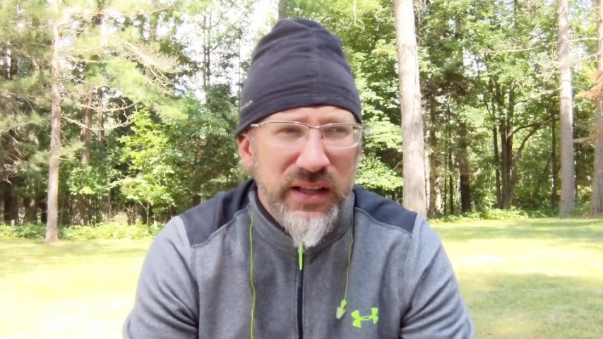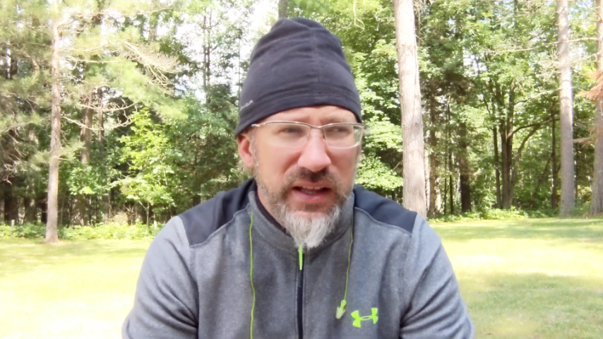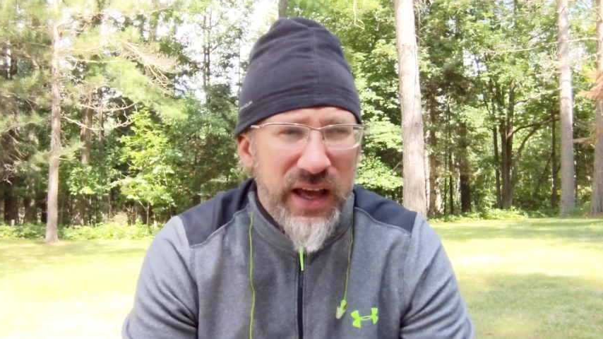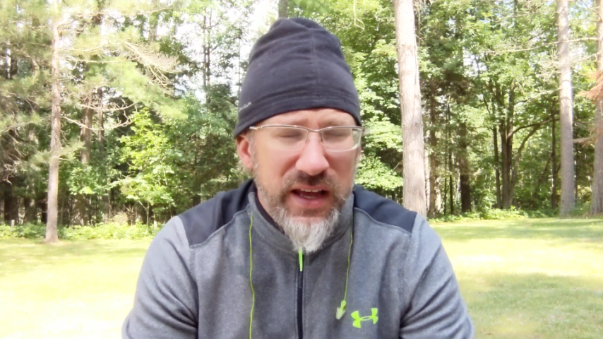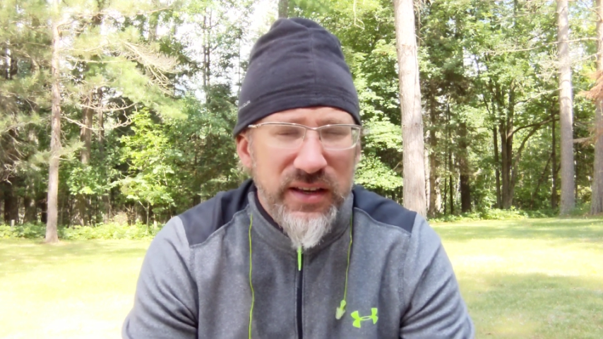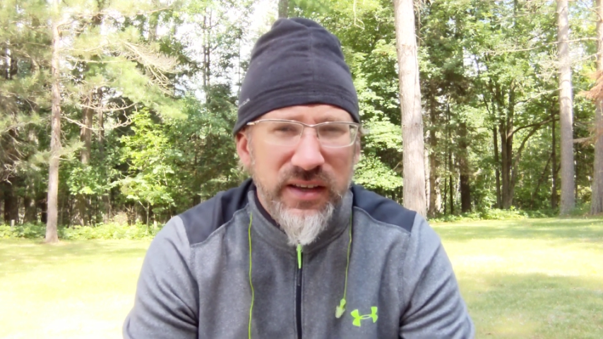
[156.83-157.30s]

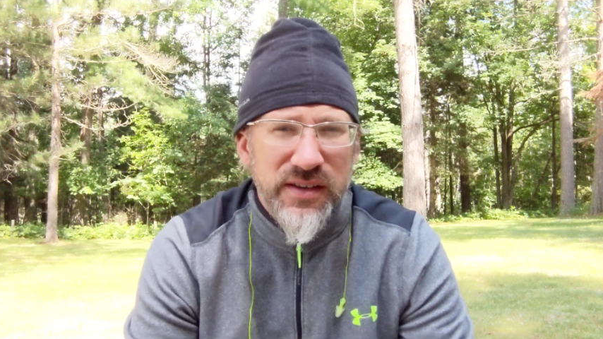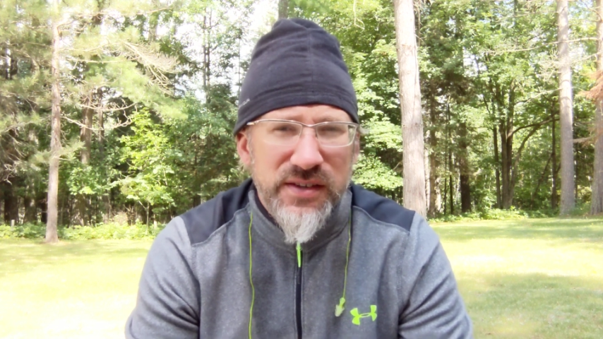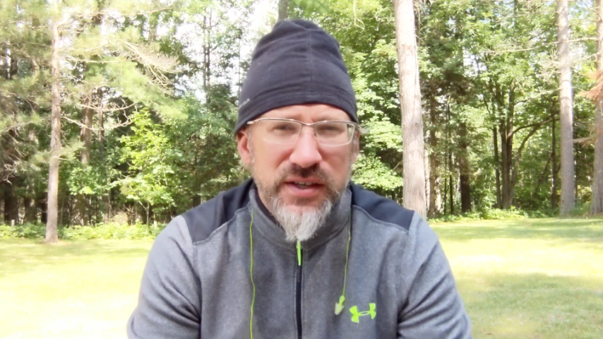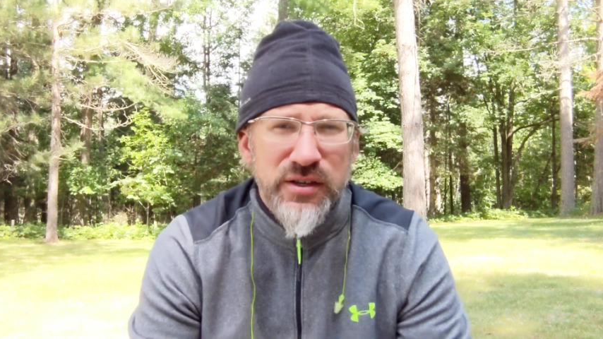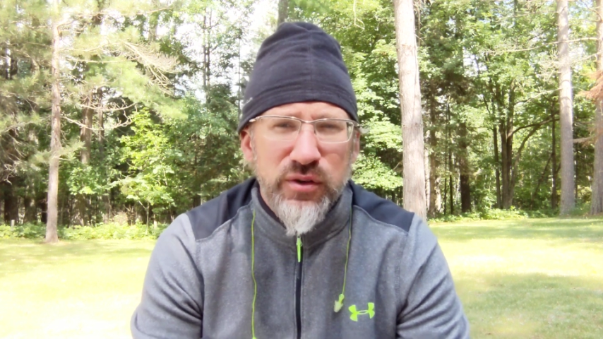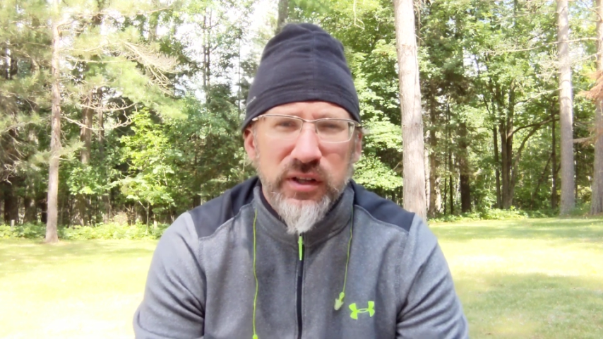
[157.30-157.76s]
head
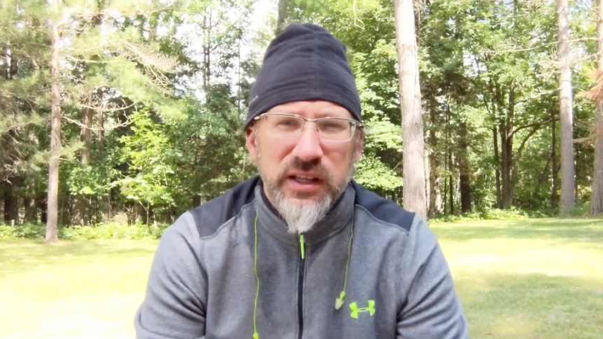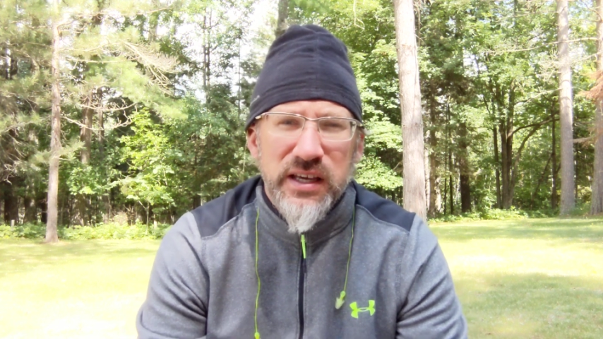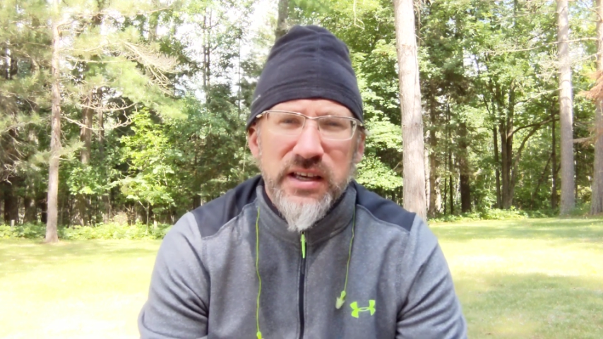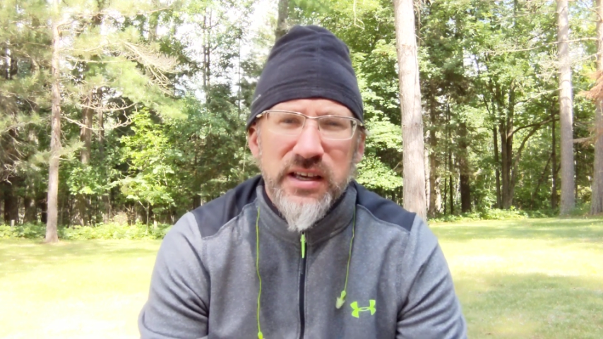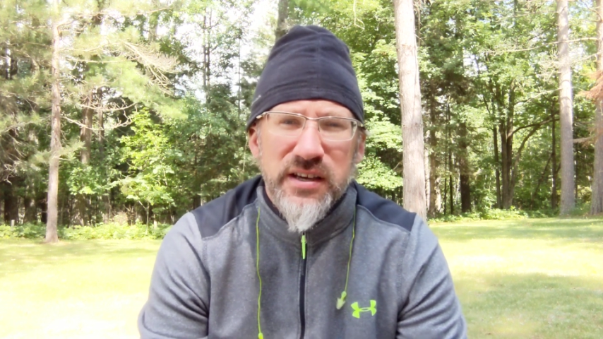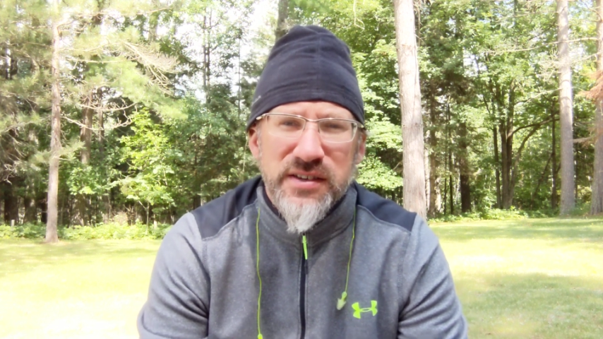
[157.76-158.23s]

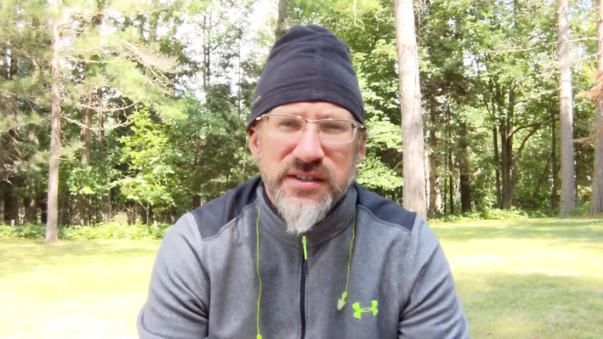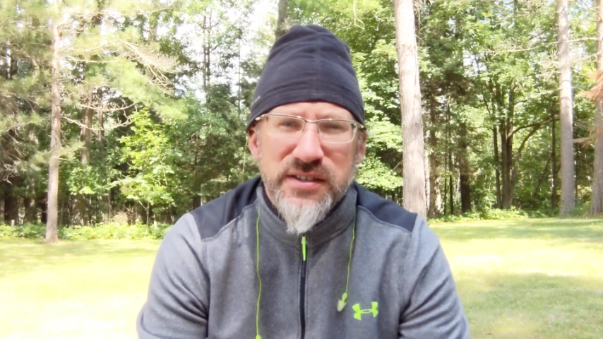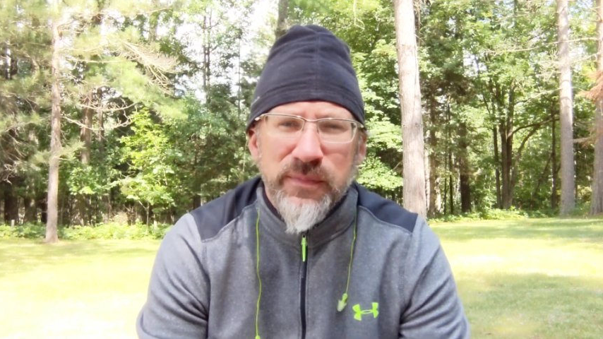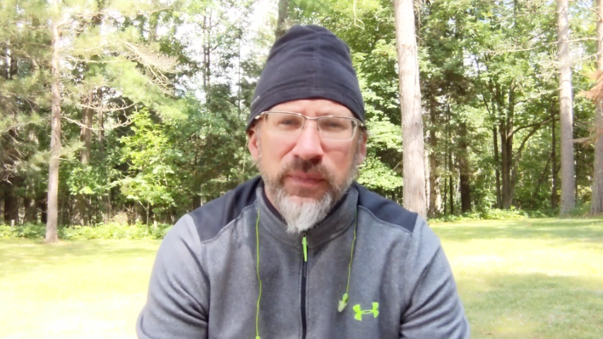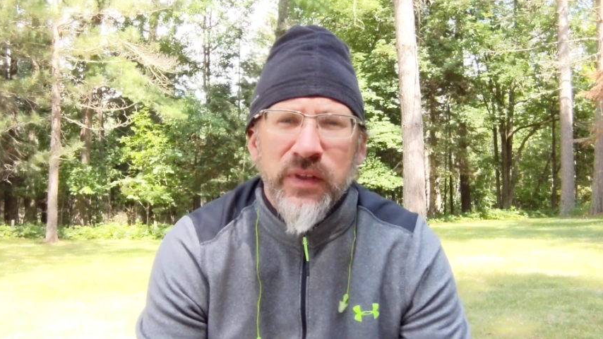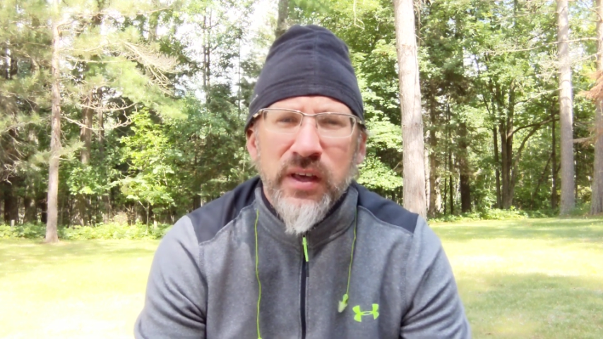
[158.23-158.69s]
continually,
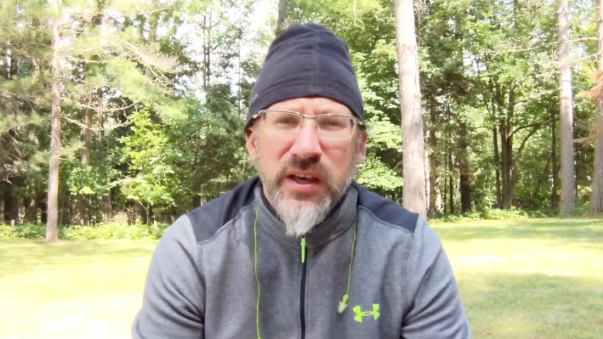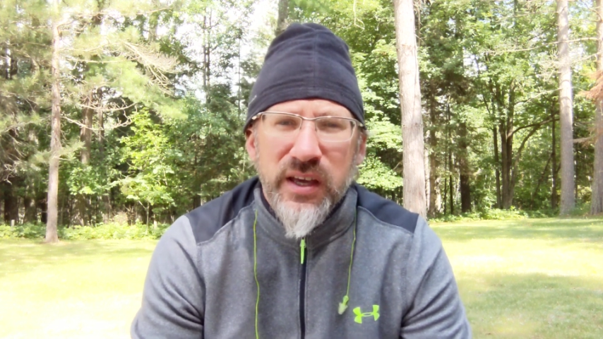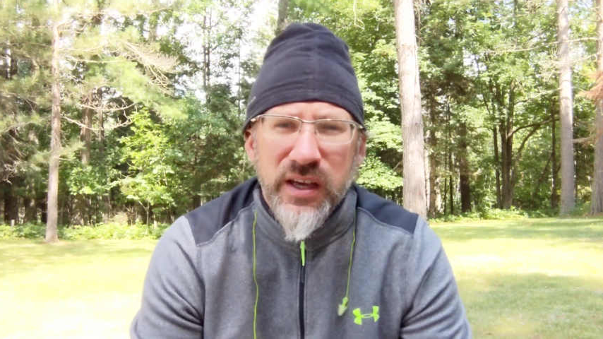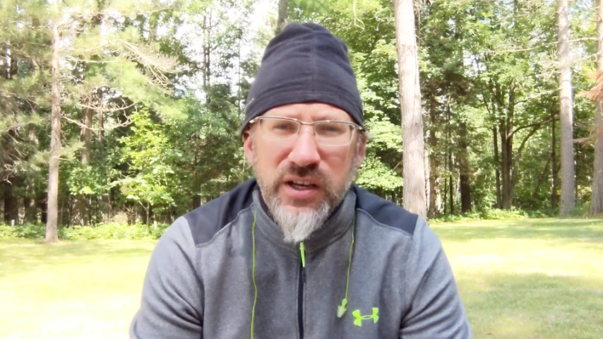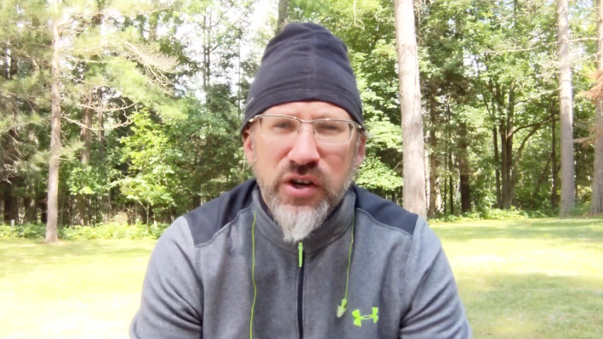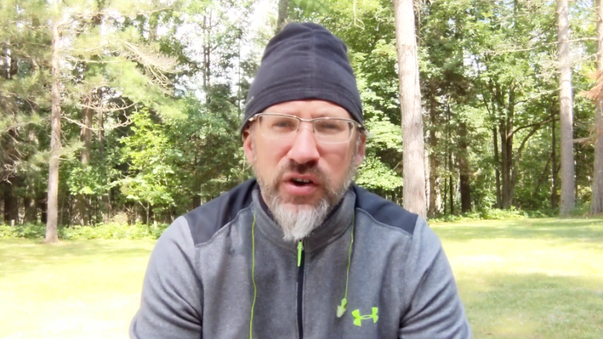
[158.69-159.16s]
is in